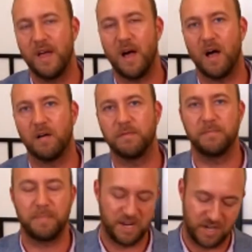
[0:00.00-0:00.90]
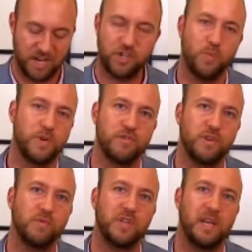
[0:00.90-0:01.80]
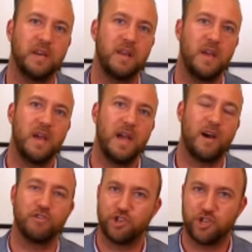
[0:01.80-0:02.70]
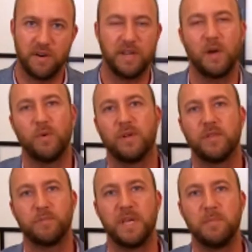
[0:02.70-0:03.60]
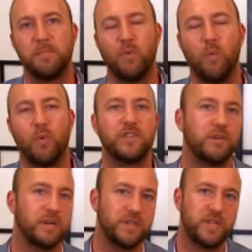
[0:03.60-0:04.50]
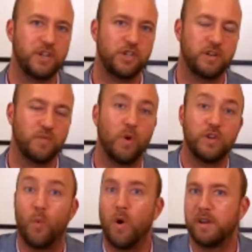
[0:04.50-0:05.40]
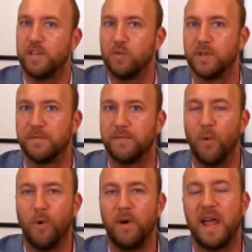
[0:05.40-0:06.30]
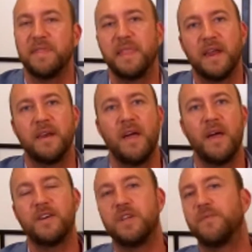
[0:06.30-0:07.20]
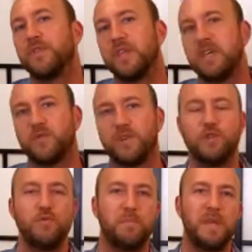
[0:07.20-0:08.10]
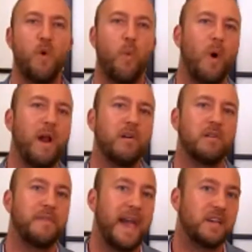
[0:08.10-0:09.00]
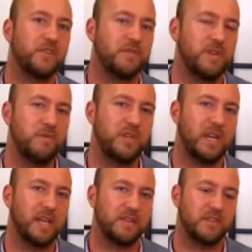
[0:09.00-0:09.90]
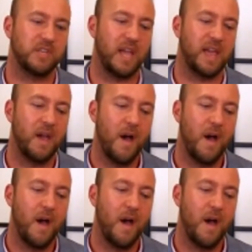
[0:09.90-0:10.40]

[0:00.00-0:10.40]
of pay attention when you're using it, how you're sharing it with other people, what's your intention and what do you want to use it for, and then different things for you to be aware of as you're using it to say,